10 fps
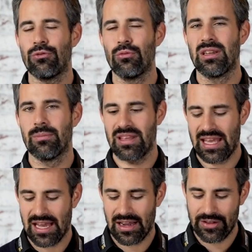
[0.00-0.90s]
Ayao
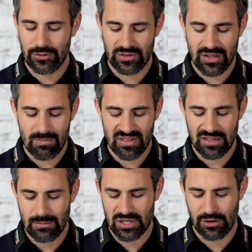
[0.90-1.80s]
Komatsu has been with
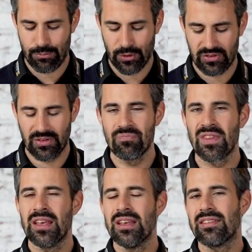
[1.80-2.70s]
Haas since
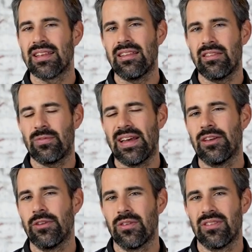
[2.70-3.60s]

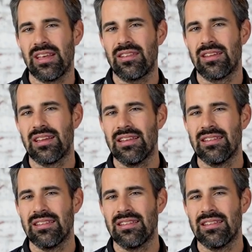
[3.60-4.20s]
2016, when he